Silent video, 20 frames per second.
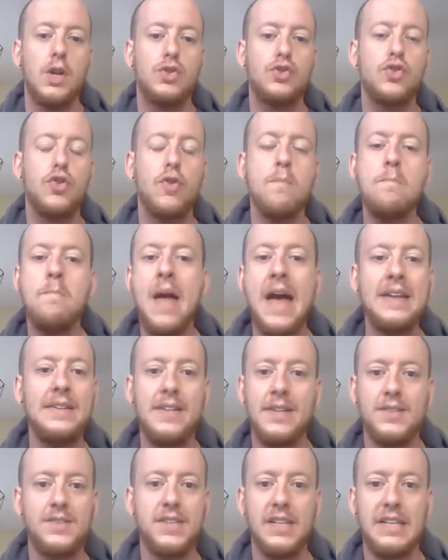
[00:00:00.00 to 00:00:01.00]

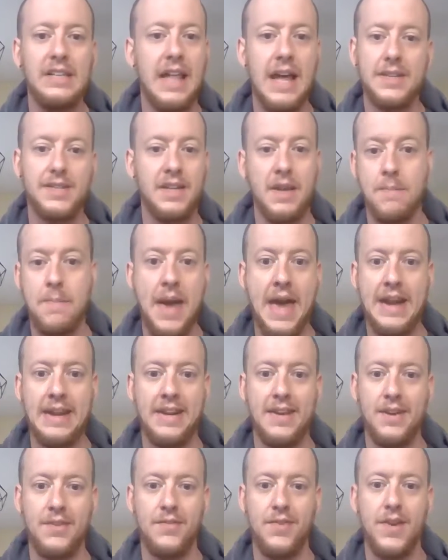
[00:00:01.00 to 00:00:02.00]
tremendously less
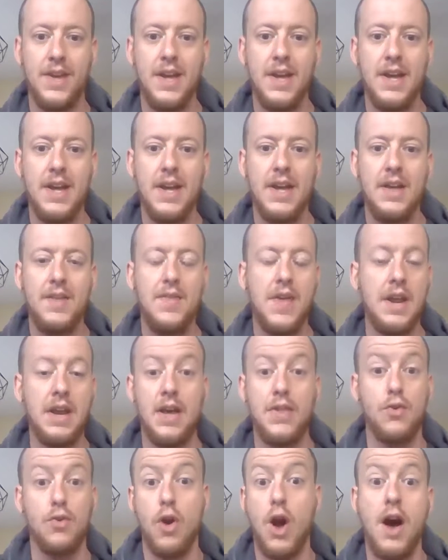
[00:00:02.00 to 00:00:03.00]
competitive than
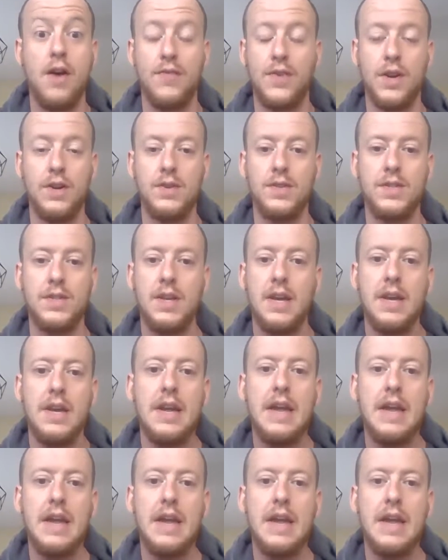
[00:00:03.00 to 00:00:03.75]
other offers.